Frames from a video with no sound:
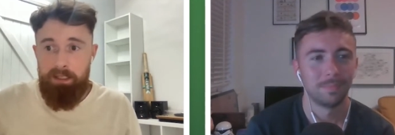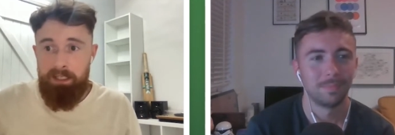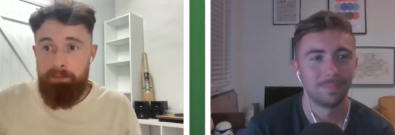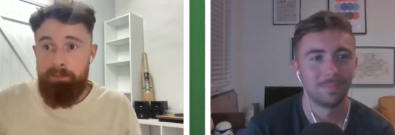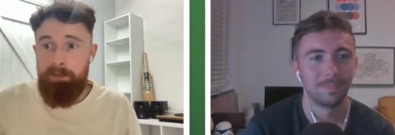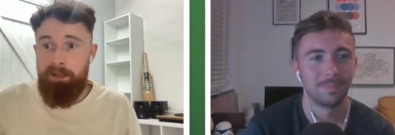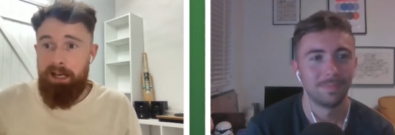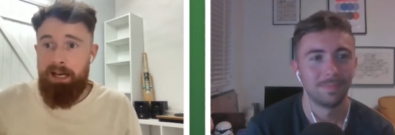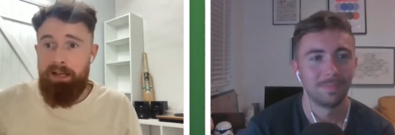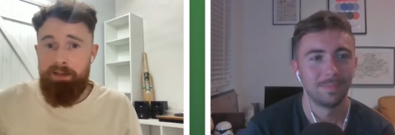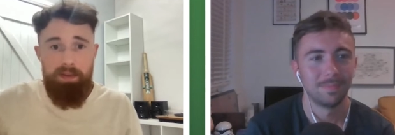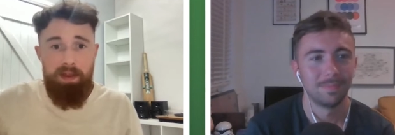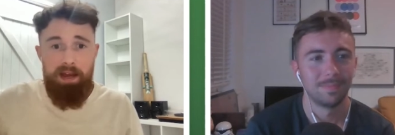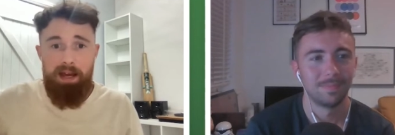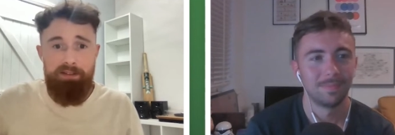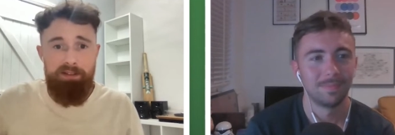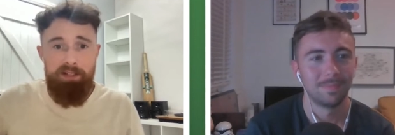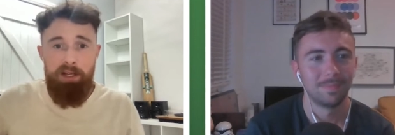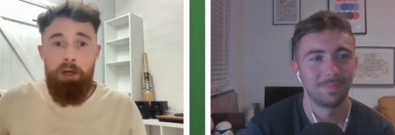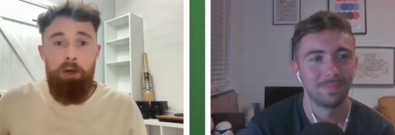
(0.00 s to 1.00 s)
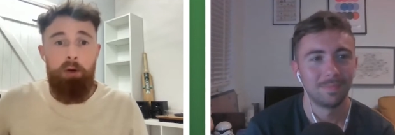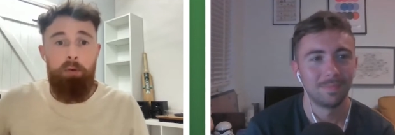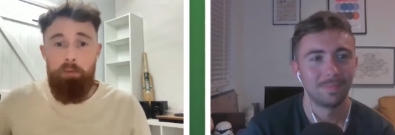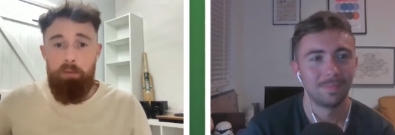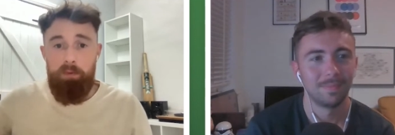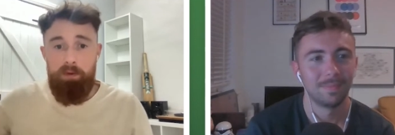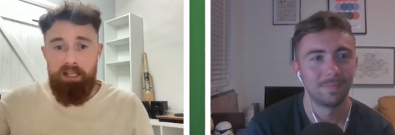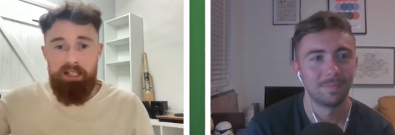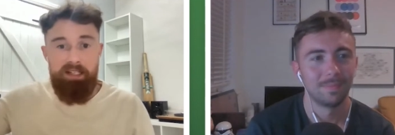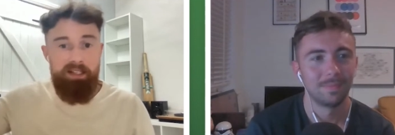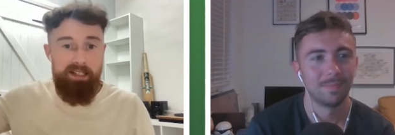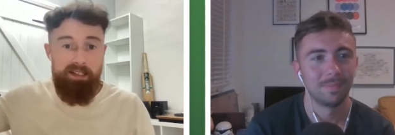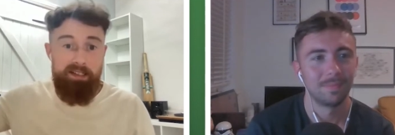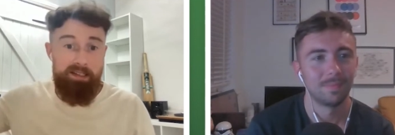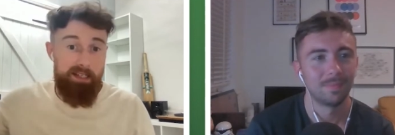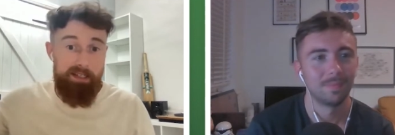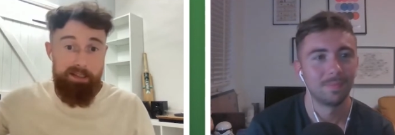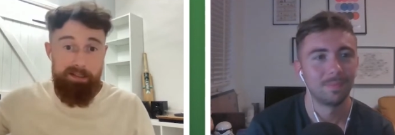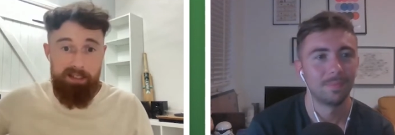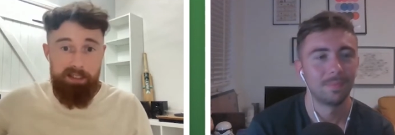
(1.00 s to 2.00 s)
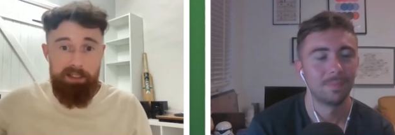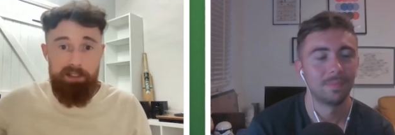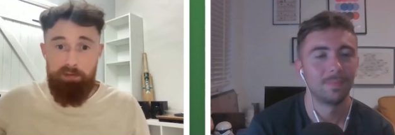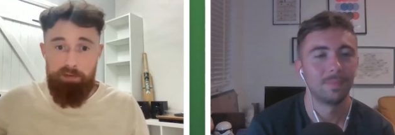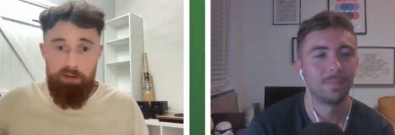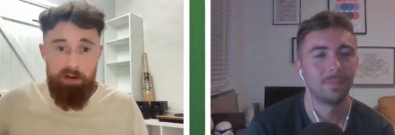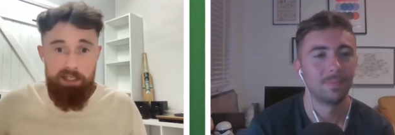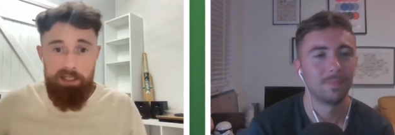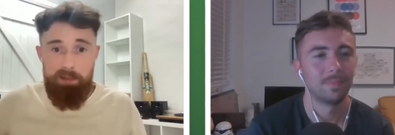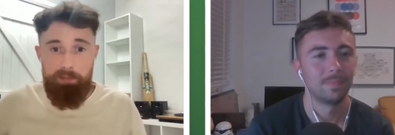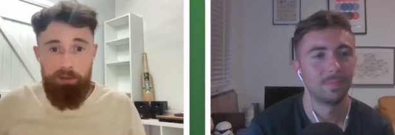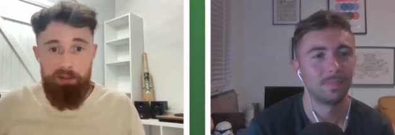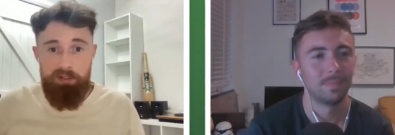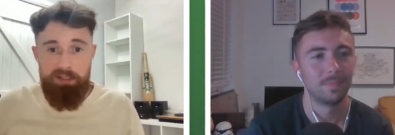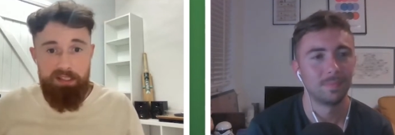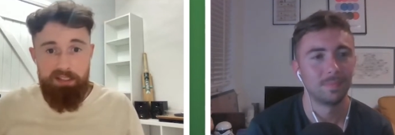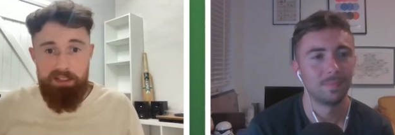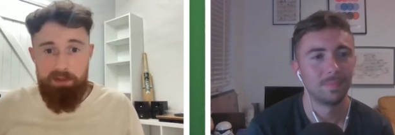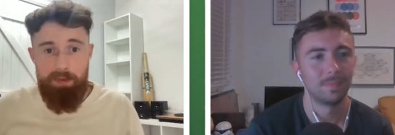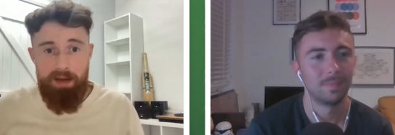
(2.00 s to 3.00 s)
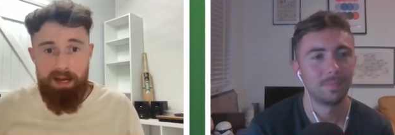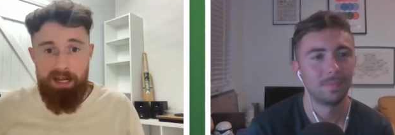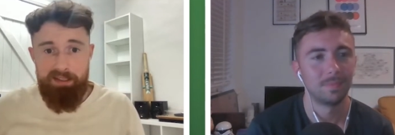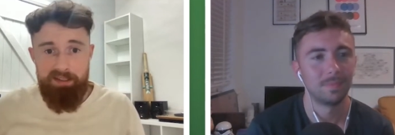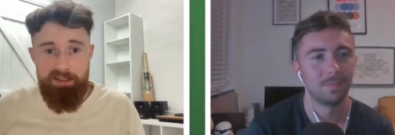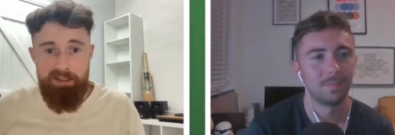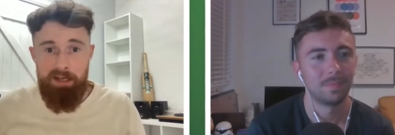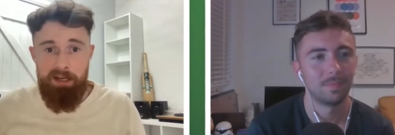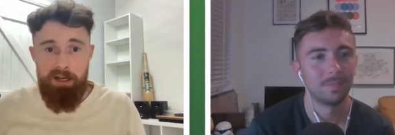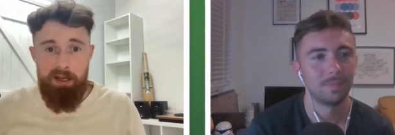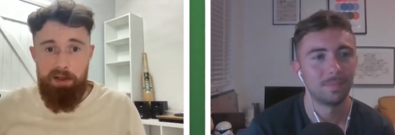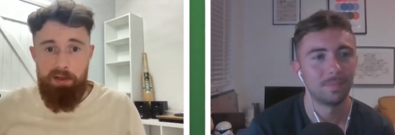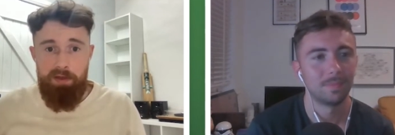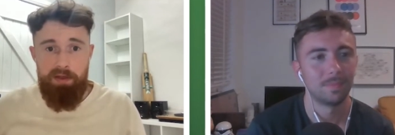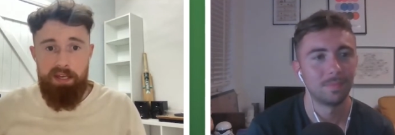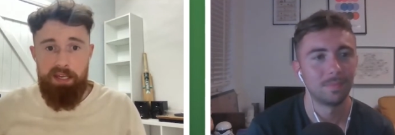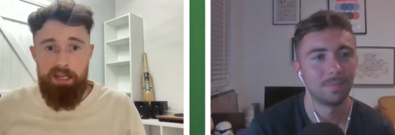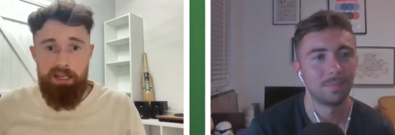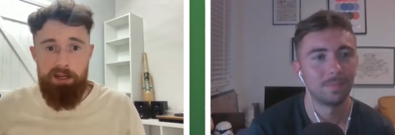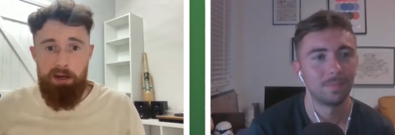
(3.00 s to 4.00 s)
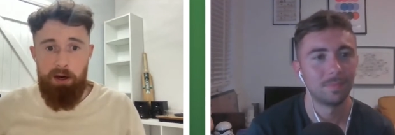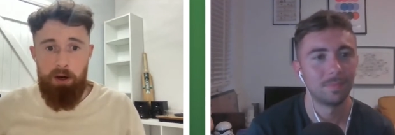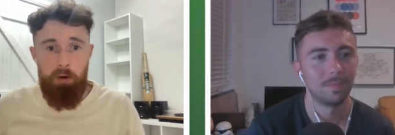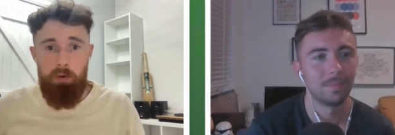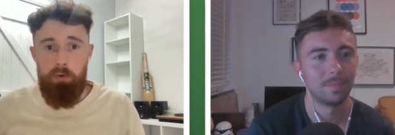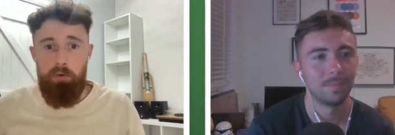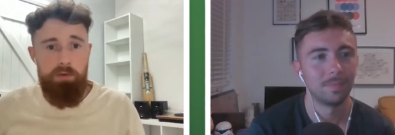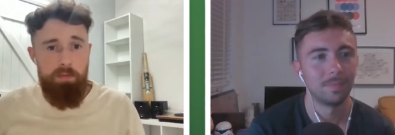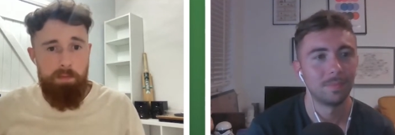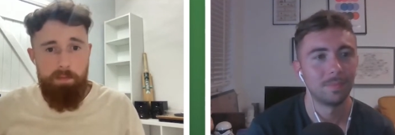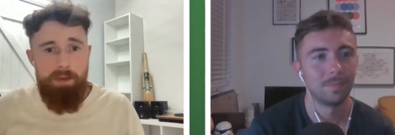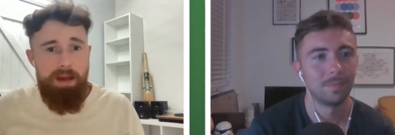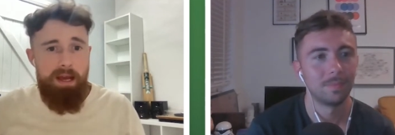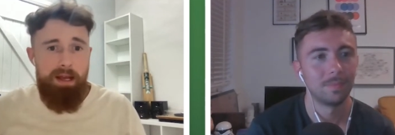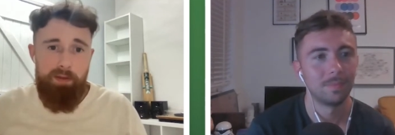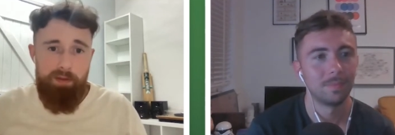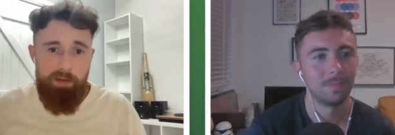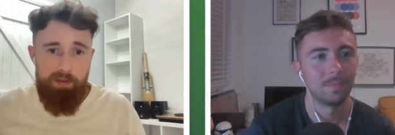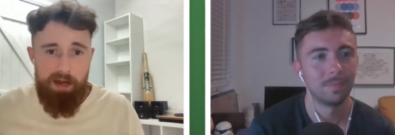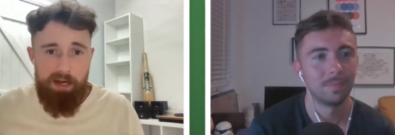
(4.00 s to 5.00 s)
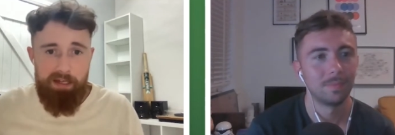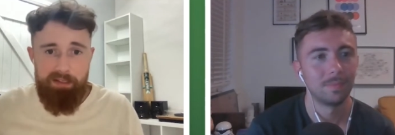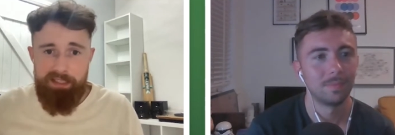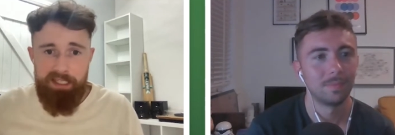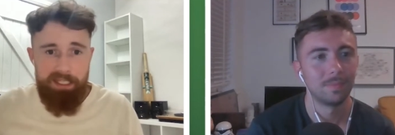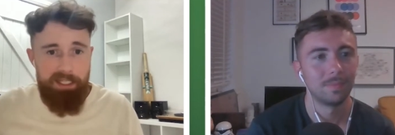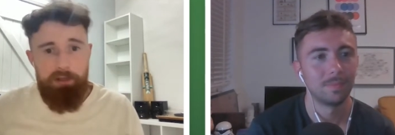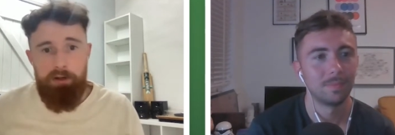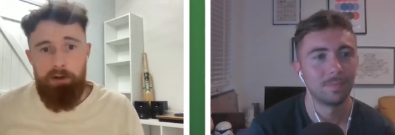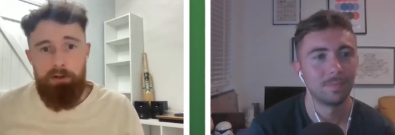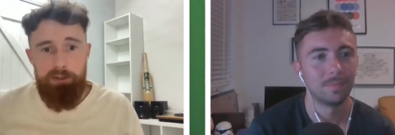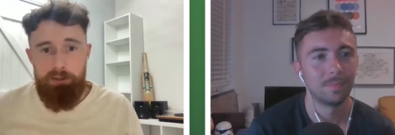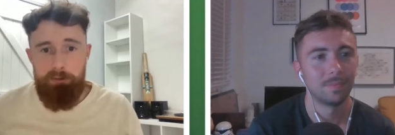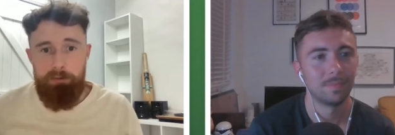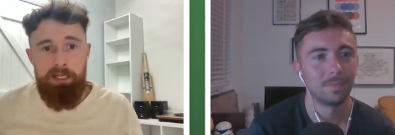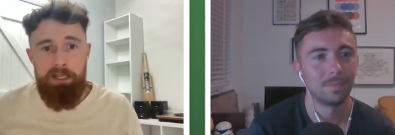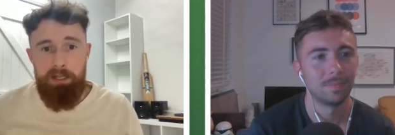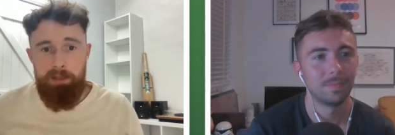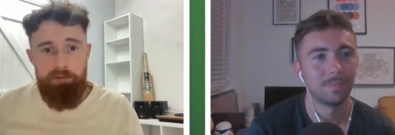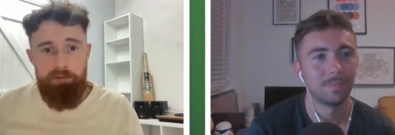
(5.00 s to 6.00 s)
Speaker 1: And I'm glad that this season he's finally putting to bed the old myth that he can't do it in the